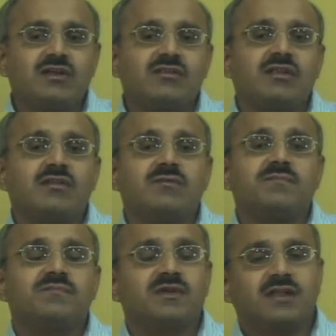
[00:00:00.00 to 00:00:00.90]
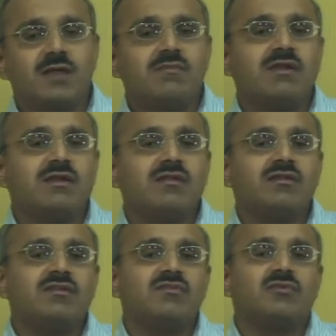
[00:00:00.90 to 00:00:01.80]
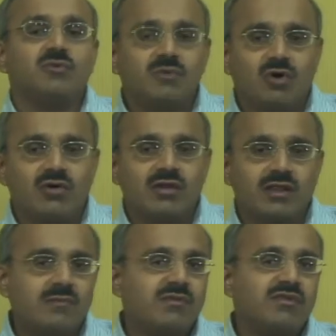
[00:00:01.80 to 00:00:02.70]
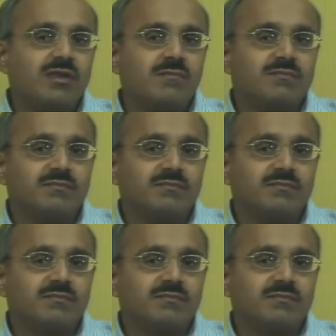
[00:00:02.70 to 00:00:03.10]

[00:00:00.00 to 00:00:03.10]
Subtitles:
then the time taken is going to be order n plus m.